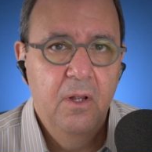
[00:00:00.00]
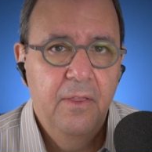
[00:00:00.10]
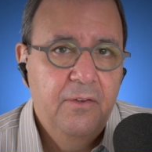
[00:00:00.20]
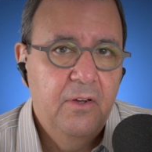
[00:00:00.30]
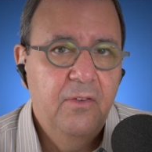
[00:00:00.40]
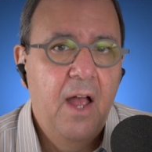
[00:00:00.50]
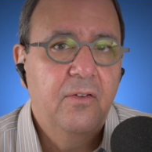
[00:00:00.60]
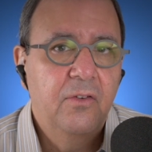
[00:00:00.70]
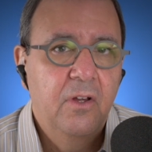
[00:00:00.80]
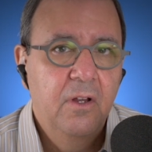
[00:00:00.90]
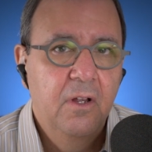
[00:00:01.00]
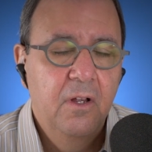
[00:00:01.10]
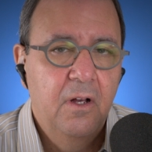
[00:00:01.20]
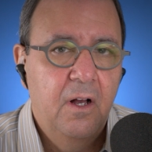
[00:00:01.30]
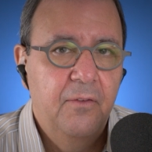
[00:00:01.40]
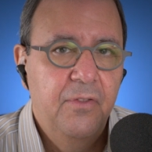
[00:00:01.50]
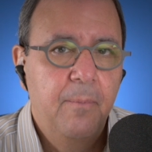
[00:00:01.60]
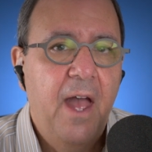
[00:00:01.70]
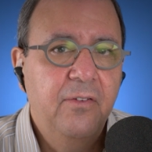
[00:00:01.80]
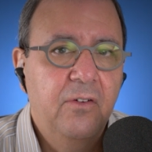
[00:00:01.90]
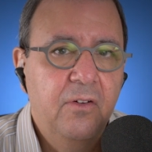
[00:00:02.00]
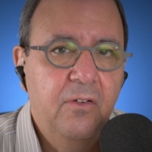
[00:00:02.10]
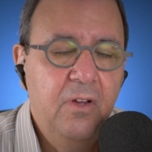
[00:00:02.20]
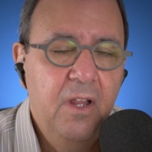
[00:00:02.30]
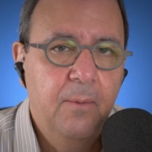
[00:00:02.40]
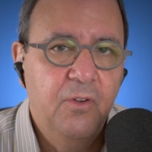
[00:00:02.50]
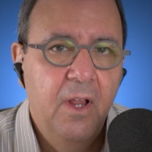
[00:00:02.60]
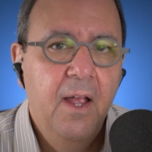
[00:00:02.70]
the success of the best teams.